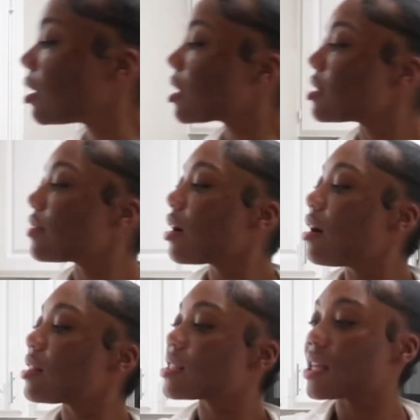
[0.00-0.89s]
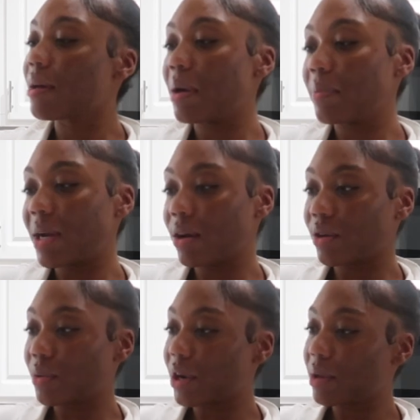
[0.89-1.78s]
Because if they're all the same, I'm not
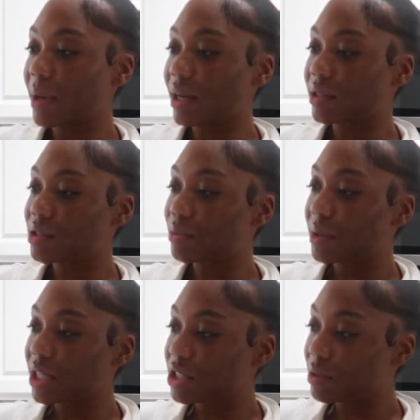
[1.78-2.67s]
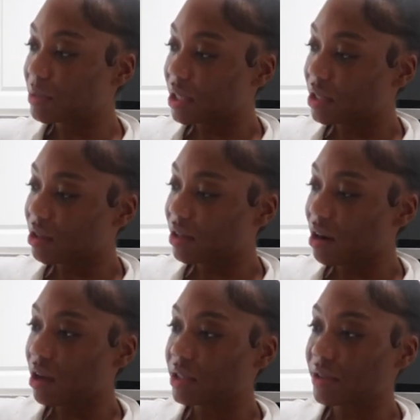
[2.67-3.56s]
going to worry about it too much. But no,
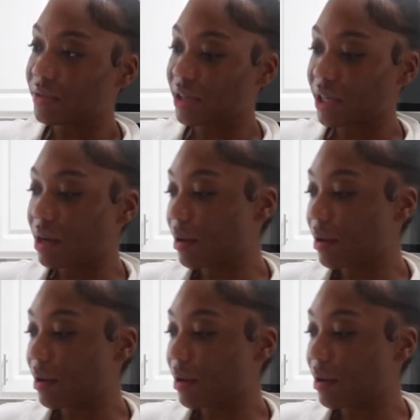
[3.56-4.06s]
they're all different.